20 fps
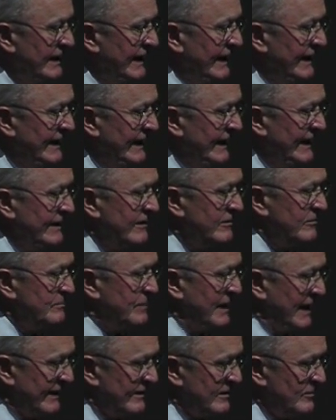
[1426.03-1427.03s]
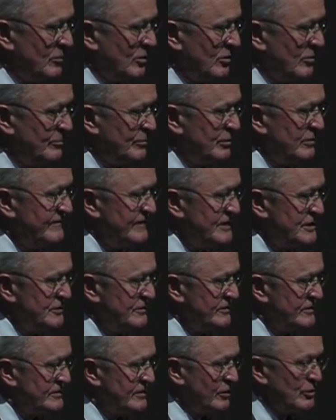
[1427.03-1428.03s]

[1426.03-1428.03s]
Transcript: and incompatible provisions."